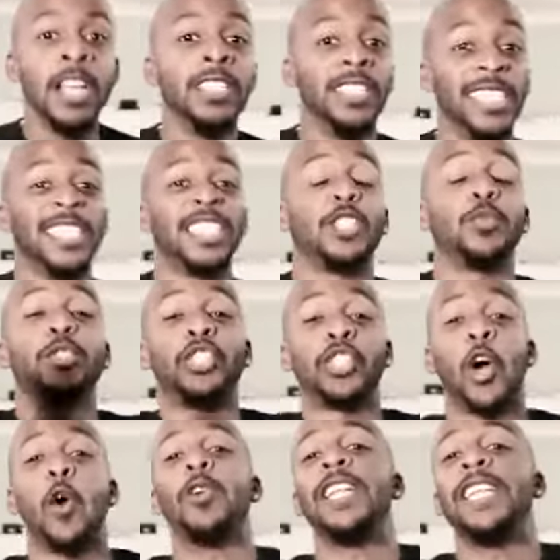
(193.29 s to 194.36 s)
Jesus was
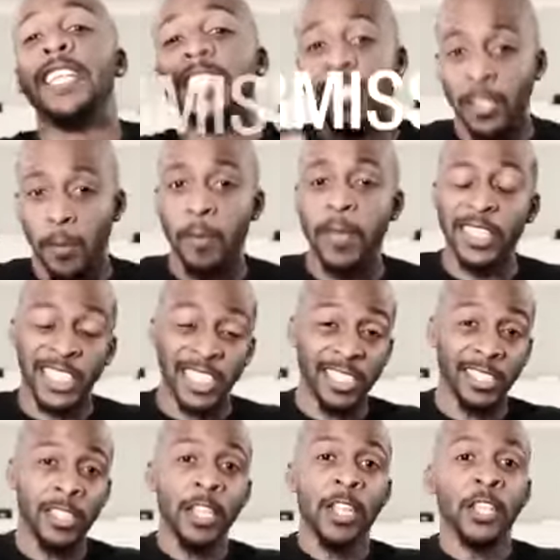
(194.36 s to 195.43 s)
totally in submission,
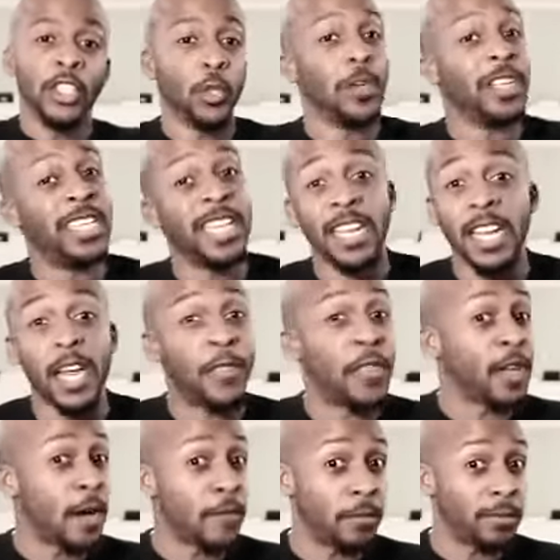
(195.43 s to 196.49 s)
so He did
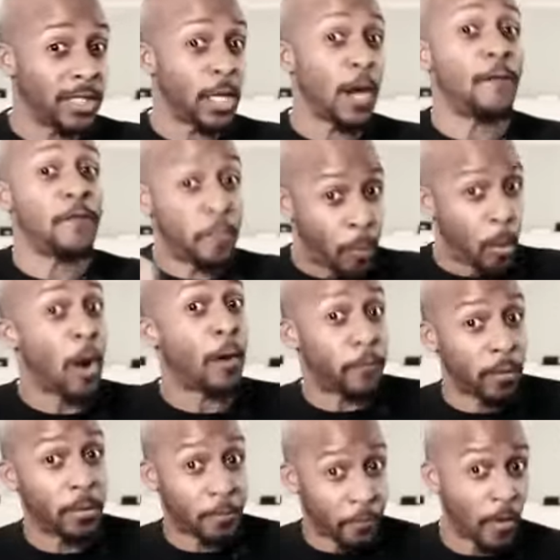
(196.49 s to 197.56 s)
nothing of Himself apart
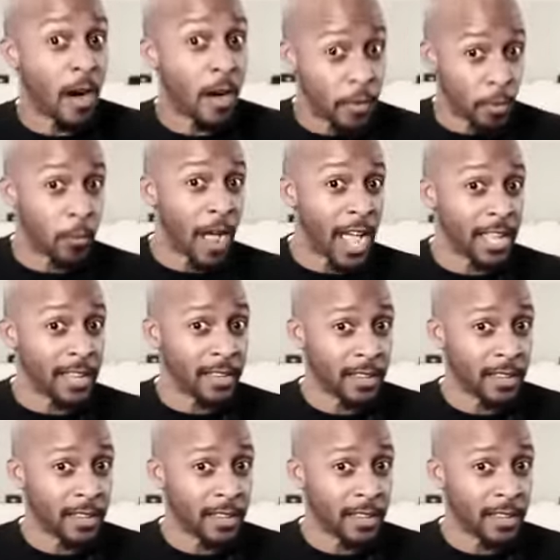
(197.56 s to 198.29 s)
from the Father, right?